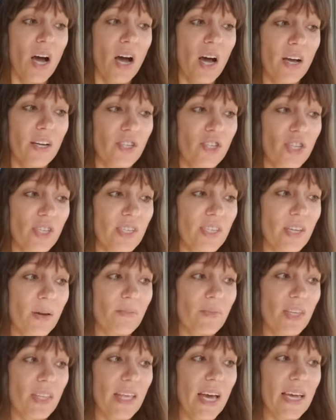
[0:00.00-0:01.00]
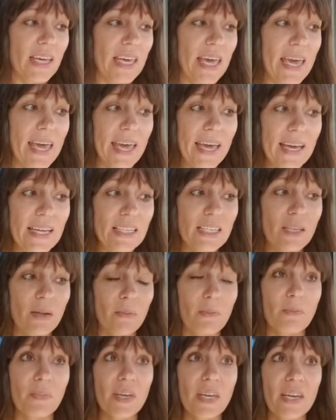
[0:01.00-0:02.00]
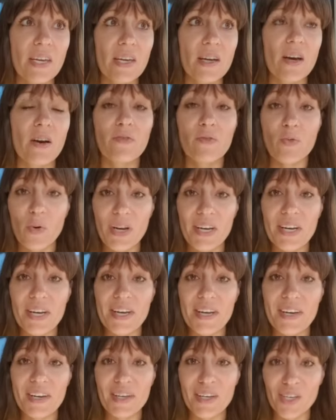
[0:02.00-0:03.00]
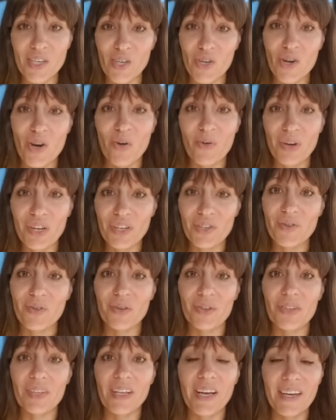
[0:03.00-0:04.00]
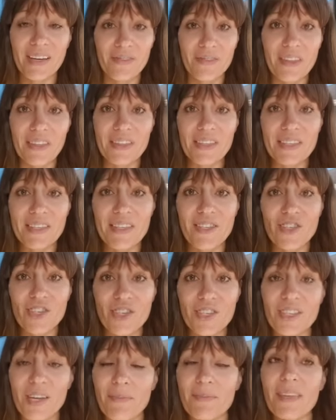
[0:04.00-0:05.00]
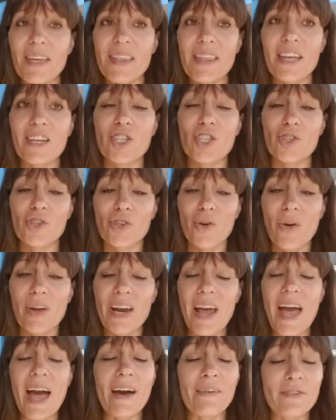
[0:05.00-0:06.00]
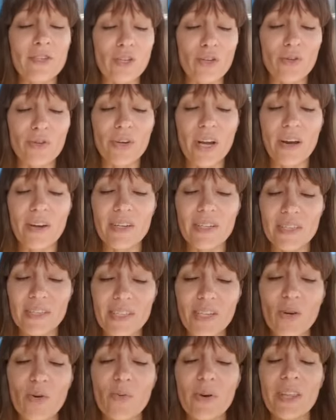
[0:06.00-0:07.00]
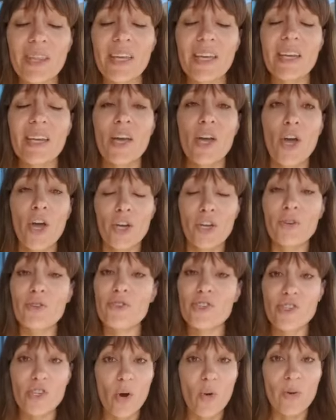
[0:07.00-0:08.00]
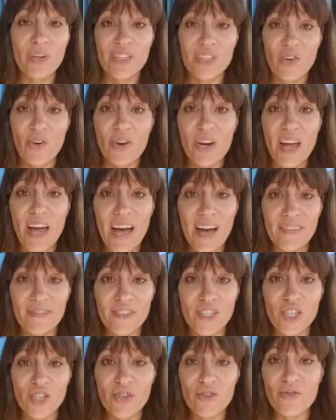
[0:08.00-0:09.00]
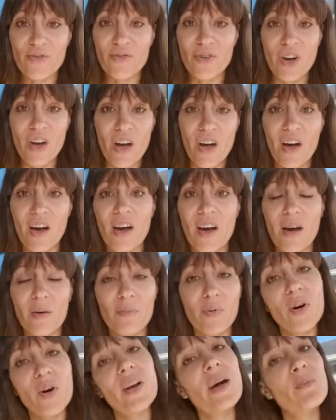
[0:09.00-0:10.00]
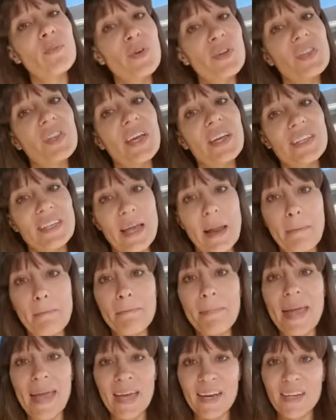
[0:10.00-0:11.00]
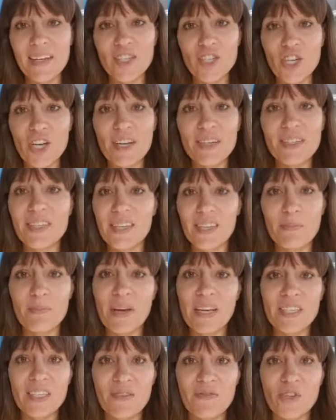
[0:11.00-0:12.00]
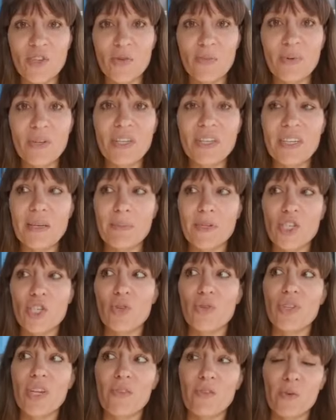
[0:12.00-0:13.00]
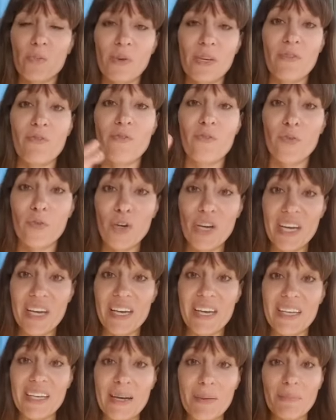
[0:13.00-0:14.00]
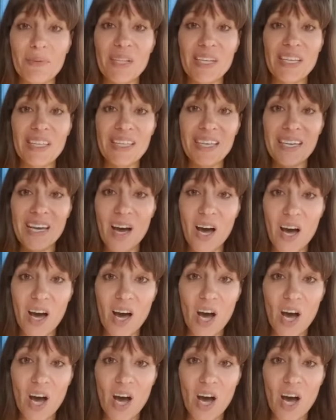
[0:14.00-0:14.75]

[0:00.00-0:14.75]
Uh, just something that can't be avoided, you know, in your life, that this is just something that you're going to have to learn how to deal with it. You're just always going to have to uh, put up with it and manage it to the best of your ability, but you'll never be free, completely